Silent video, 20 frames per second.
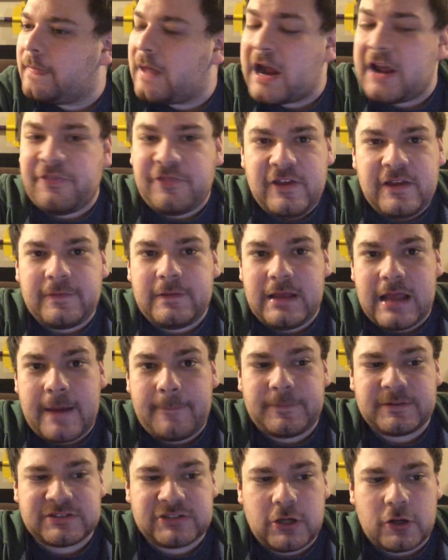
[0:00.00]
I think the
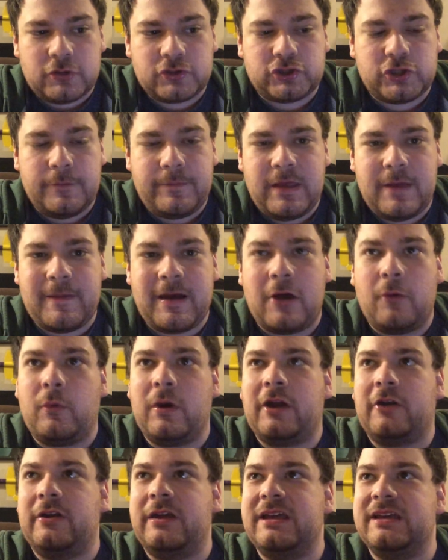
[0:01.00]
episode should be about
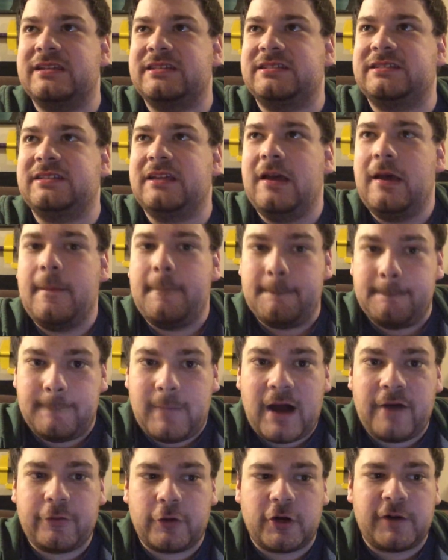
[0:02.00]
where his
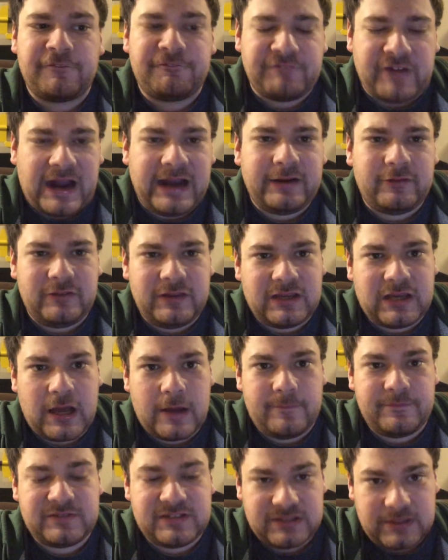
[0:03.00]
mother finally
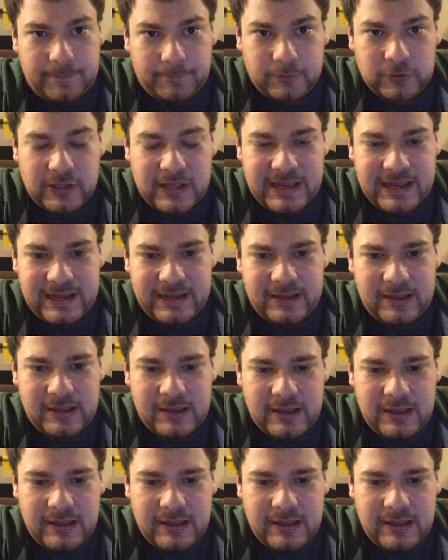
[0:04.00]
comes into play.